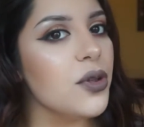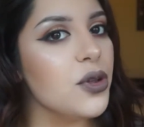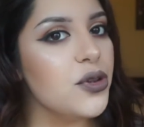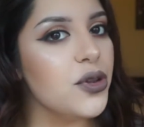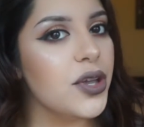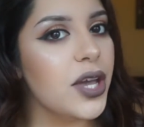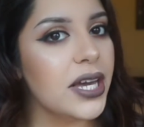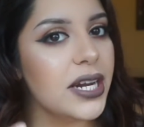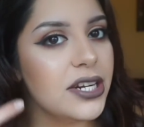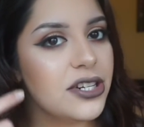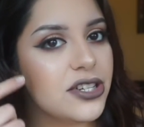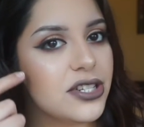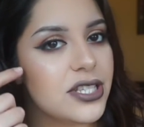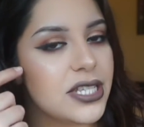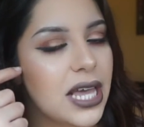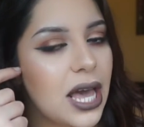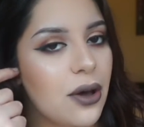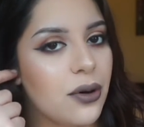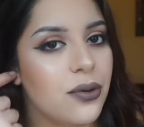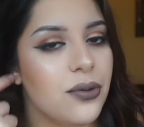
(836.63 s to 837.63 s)
you can kind of just
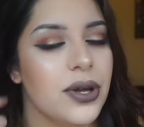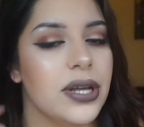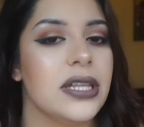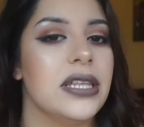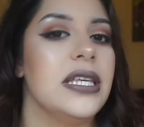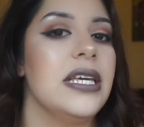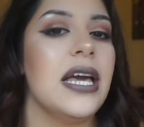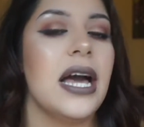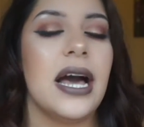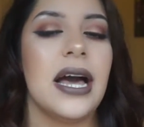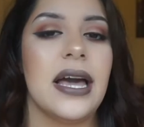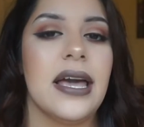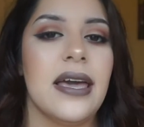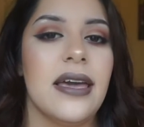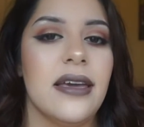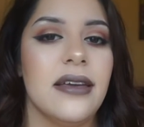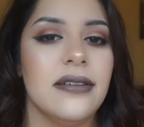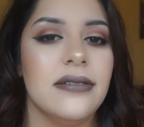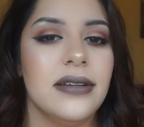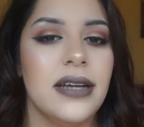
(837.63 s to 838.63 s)
see how
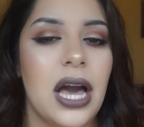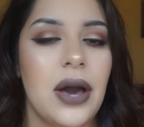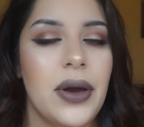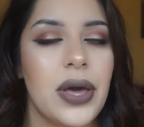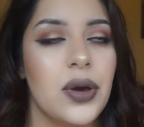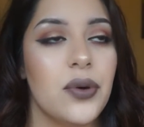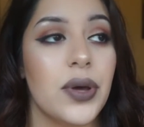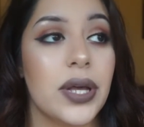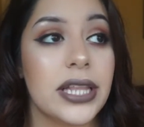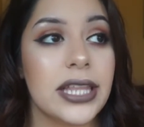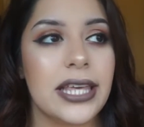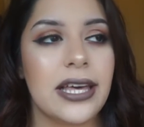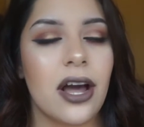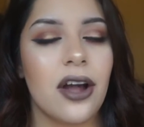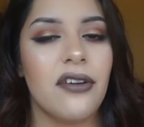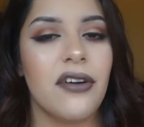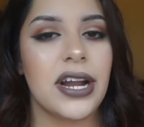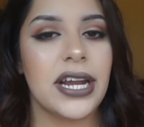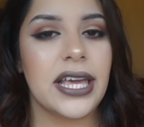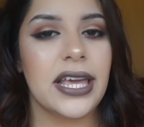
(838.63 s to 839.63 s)
I quickly
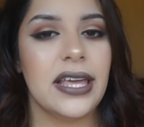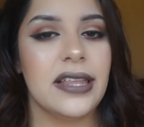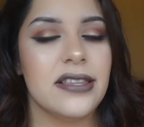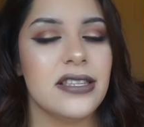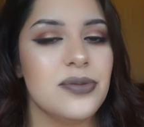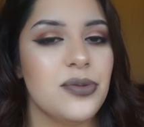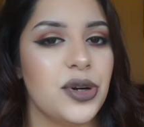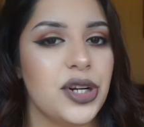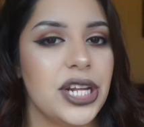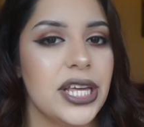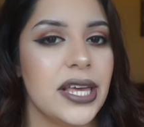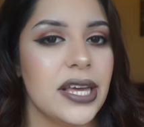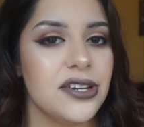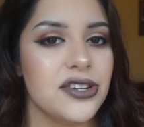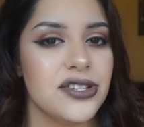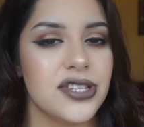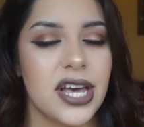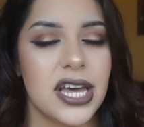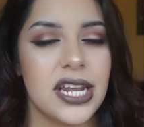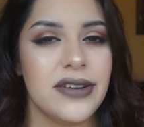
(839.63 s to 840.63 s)
got ready this morning and
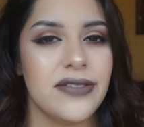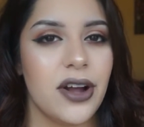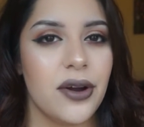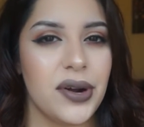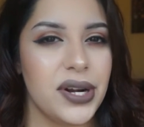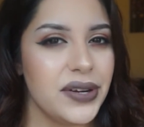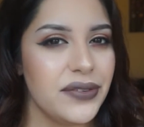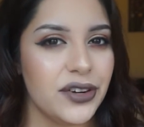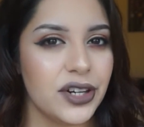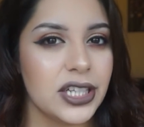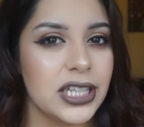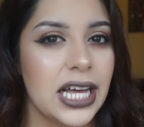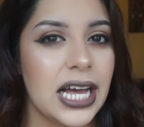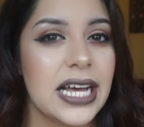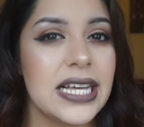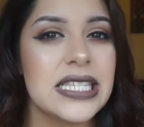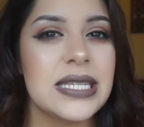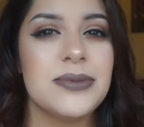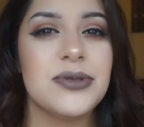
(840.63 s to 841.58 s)
just kind of got ready for class.